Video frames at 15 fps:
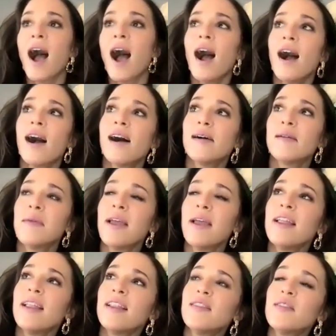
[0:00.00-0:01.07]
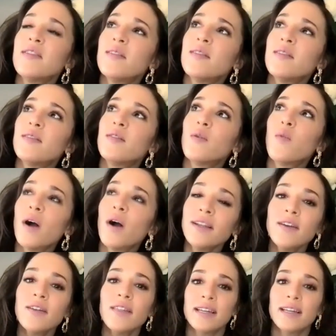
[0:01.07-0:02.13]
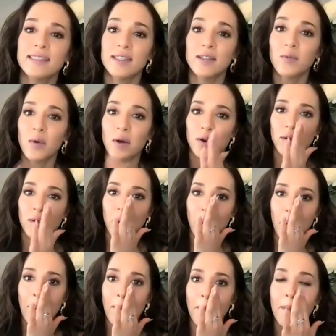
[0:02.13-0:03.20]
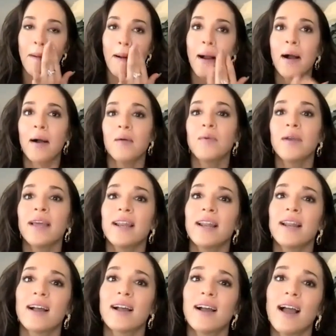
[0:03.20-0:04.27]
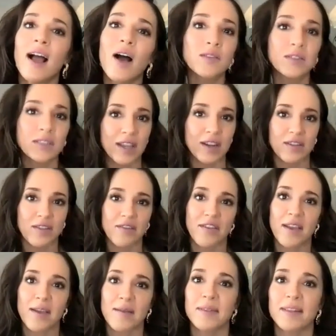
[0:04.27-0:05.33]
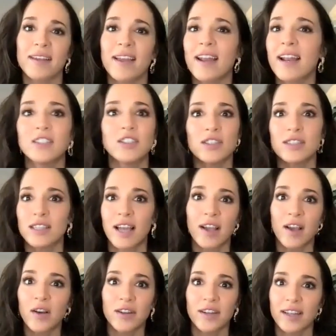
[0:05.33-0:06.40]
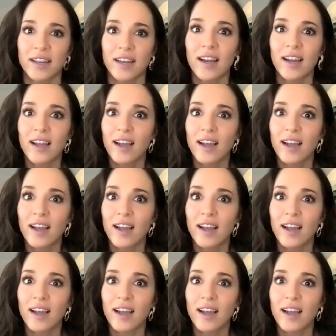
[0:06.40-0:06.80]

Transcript: And the one year that I did want to go, we had a health scare in the family, and I couldn't.